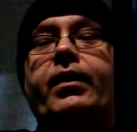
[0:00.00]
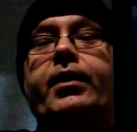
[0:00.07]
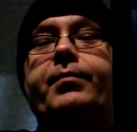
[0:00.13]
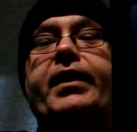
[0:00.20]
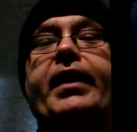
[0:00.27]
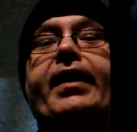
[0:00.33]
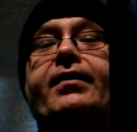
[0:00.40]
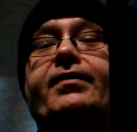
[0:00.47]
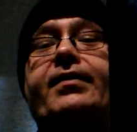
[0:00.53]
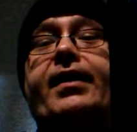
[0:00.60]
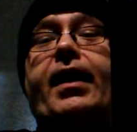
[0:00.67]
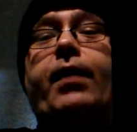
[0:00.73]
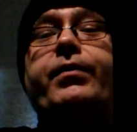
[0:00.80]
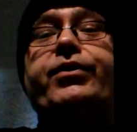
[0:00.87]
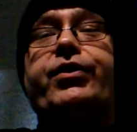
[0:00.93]
But like I said,
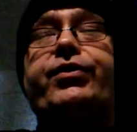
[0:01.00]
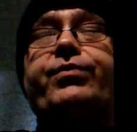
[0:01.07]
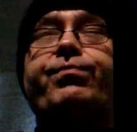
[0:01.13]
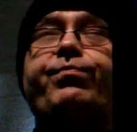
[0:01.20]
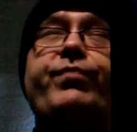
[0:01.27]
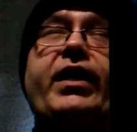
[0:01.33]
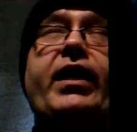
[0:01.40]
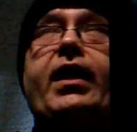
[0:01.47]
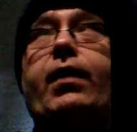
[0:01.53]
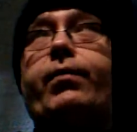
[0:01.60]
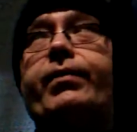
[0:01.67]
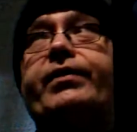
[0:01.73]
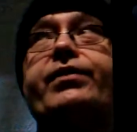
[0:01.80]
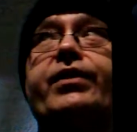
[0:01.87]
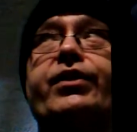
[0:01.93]
I would
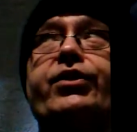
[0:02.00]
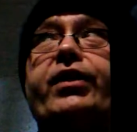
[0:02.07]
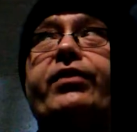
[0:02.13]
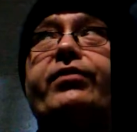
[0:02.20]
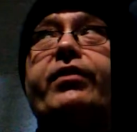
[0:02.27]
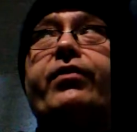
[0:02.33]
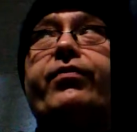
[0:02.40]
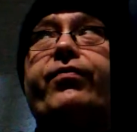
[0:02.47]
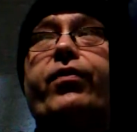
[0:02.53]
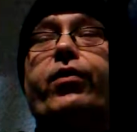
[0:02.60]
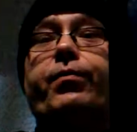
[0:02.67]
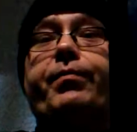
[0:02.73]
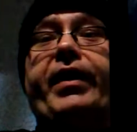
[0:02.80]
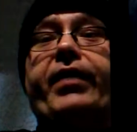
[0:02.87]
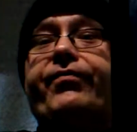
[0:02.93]
suggest that the fur
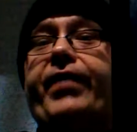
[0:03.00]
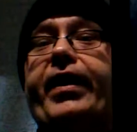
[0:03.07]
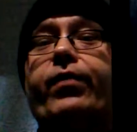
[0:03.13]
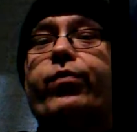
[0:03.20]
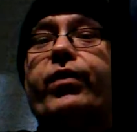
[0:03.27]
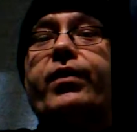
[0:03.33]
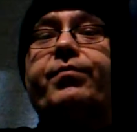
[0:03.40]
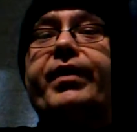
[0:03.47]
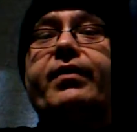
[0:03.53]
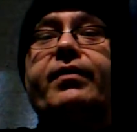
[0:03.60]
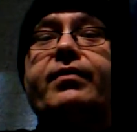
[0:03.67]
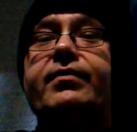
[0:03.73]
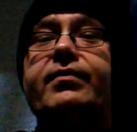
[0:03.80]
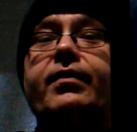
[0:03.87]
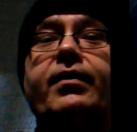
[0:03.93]
be a fake one
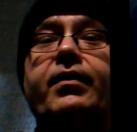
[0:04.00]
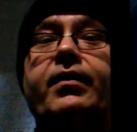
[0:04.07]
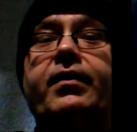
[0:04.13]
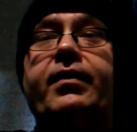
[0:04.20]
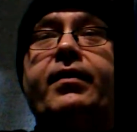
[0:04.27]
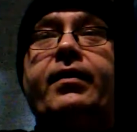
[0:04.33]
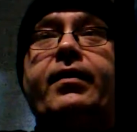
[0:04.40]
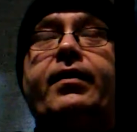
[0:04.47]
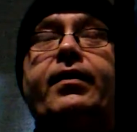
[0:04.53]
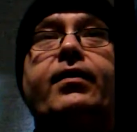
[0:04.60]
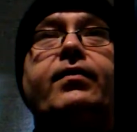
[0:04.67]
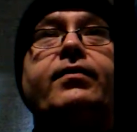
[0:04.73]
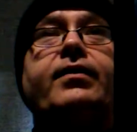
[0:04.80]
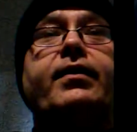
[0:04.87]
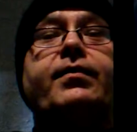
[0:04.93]
because,
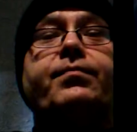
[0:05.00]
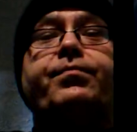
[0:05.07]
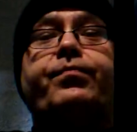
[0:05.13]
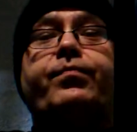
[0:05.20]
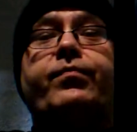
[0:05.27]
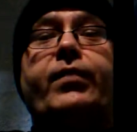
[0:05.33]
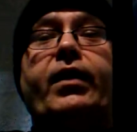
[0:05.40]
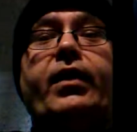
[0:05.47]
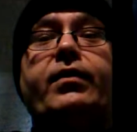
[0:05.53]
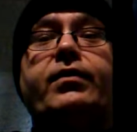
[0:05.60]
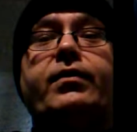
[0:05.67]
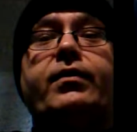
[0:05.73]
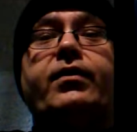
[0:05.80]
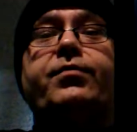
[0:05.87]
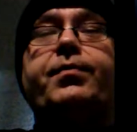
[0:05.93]
it's like,
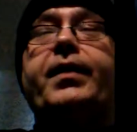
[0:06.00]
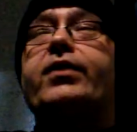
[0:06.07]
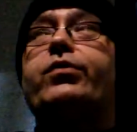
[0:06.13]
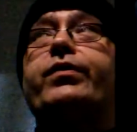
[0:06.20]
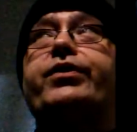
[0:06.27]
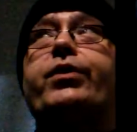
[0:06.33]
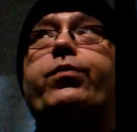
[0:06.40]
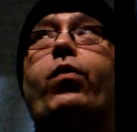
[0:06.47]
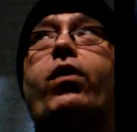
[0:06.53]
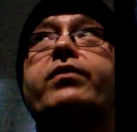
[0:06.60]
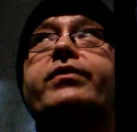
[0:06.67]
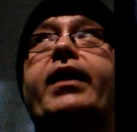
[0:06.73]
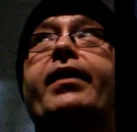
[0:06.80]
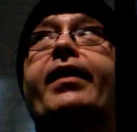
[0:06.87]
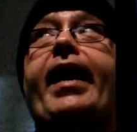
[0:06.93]
especially if she
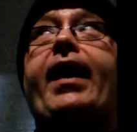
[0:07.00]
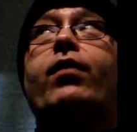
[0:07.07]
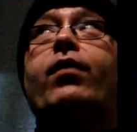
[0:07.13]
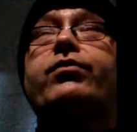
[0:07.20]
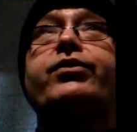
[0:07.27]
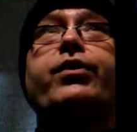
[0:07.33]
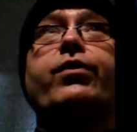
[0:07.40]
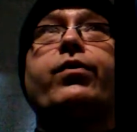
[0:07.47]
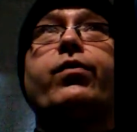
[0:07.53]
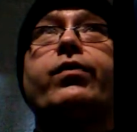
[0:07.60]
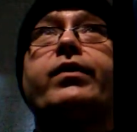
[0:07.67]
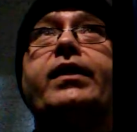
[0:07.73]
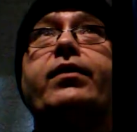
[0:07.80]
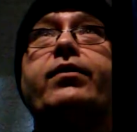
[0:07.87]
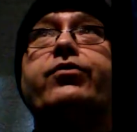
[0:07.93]
walks out of the house, going
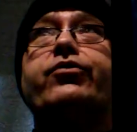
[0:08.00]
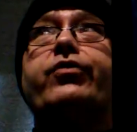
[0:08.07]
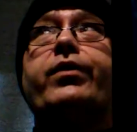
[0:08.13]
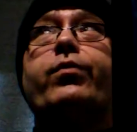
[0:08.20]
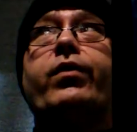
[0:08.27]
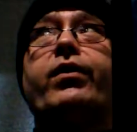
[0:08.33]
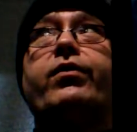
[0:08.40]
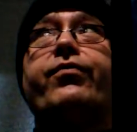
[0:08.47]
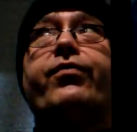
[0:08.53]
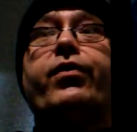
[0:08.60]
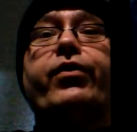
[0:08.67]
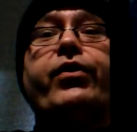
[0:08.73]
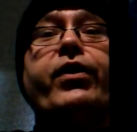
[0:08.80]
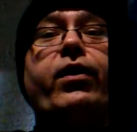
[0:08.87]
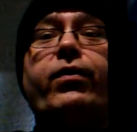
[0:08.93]
down the street wearing a fur
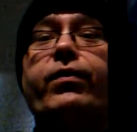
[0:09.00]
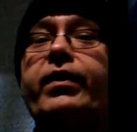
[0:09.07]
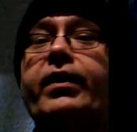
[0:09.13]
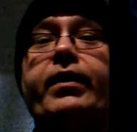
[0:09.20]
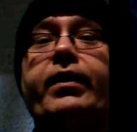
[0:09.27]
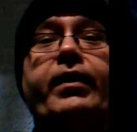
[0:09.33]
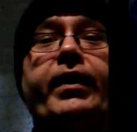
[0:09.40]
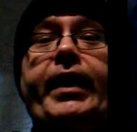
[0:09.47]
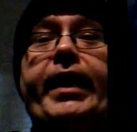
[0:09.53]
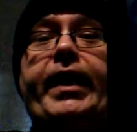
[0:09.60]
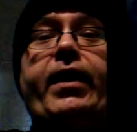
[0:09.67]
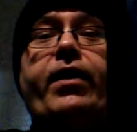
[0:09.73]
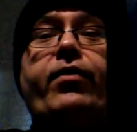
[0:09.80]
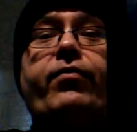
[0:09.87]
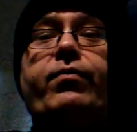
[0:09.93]
coat,
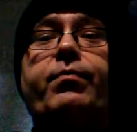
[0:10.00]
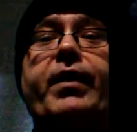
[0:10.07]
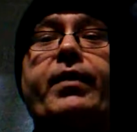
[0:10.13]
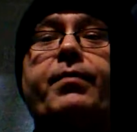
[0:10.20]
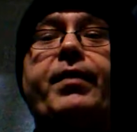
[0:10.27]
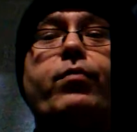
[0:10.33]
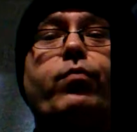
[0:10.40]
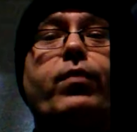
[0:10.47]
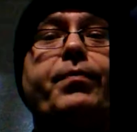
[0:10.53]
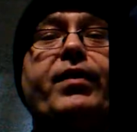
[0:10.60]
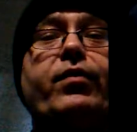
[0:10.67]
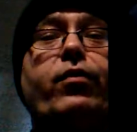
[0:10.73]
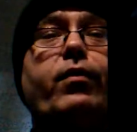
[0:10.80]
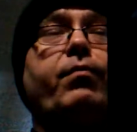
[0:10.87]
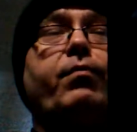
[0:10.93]
everybody be ripping
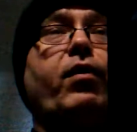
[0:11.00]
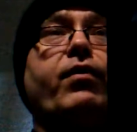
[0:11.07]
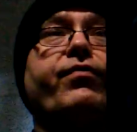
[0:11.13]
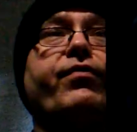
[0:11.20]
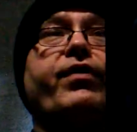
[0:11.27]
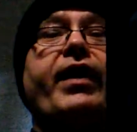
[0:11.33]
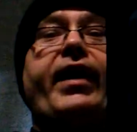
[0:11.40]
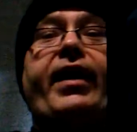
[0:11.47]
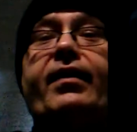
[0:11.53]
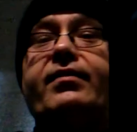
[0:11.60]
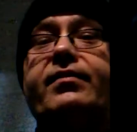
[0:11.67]
her apart for that.